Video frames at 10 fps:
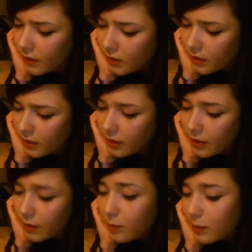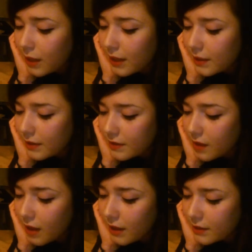Though they were blind, his
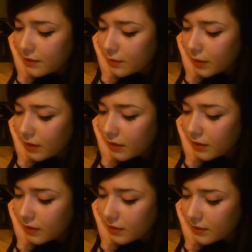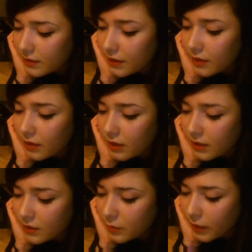eyes were singularly
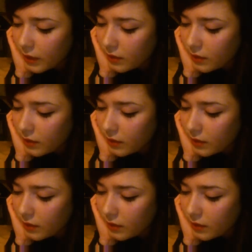sweet.